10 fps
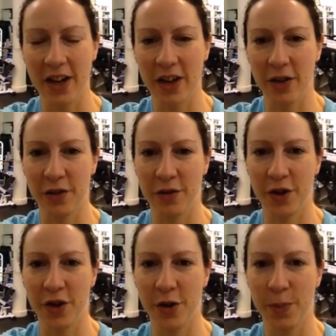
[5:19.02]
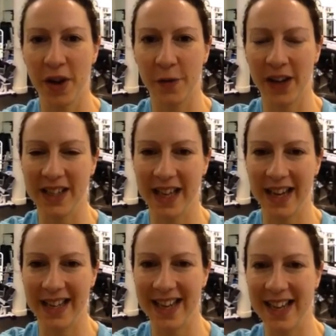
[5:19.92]
go through perfect
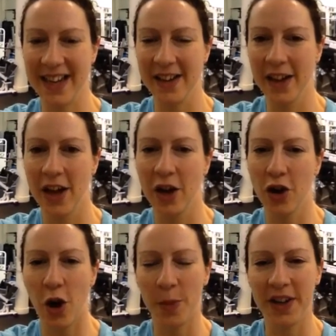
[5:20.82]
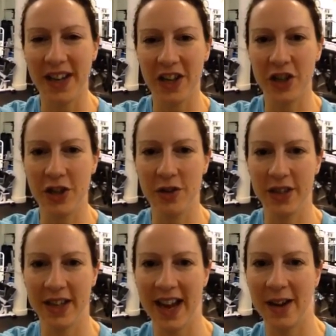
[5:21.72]
technique, common issues
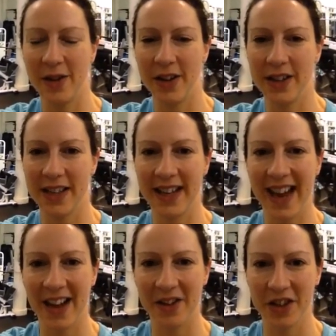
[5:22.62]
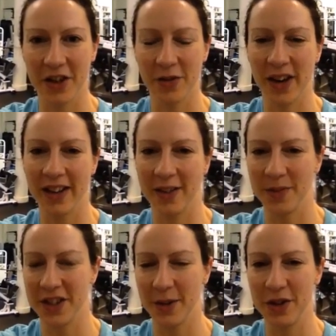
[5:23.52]
and errors and how to correct them.
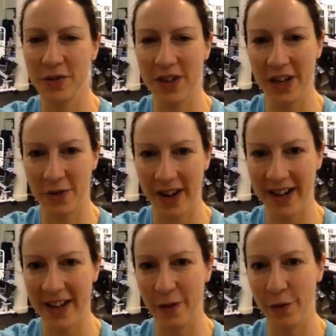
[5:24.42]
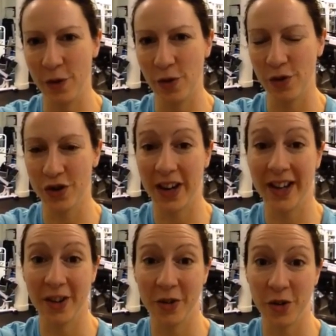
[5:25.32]
So it's really great if you're
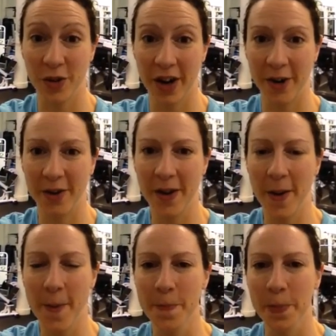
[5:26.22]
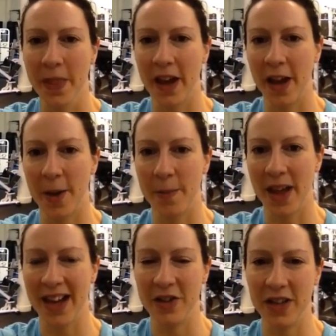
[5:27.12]
training on your own
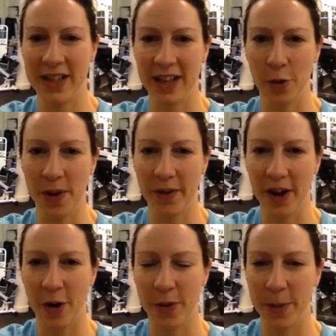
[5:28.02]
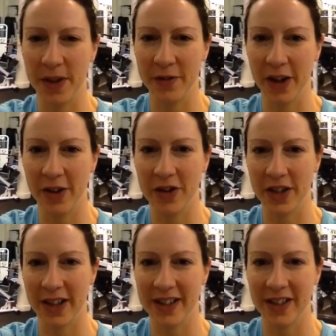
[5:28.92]
and you need a little bit of help and a bit of
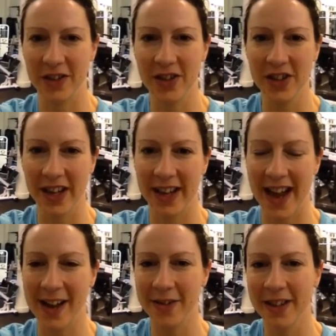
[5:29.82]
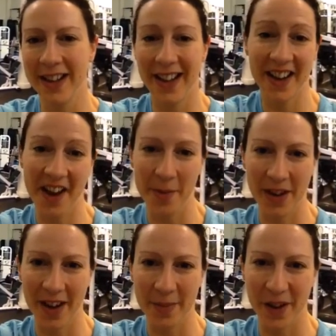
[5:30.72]
coaching. So do check it out and come and
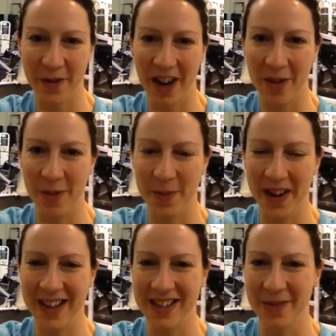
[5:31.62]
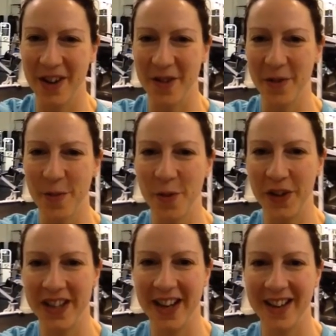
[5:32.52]
like my Facebook page as well for more
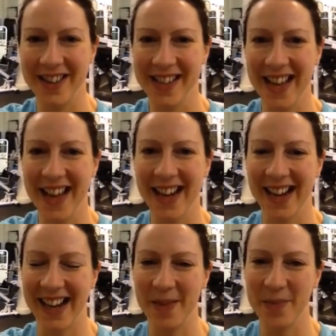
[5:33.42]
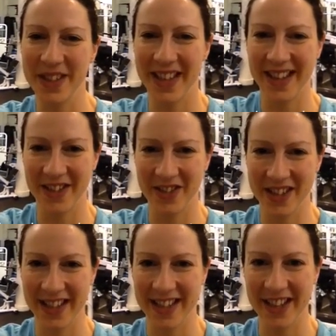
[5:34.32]
videos, clips and
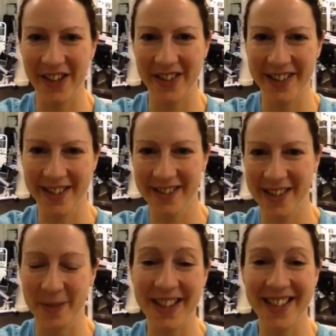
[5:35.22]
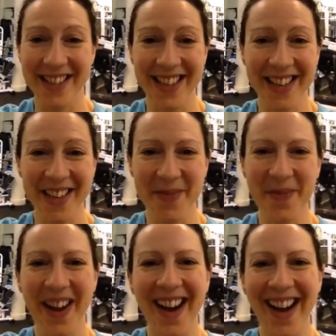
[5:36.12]
interesting news. Speak to you soon.
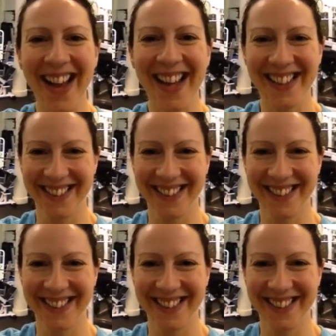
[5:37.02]
Bye.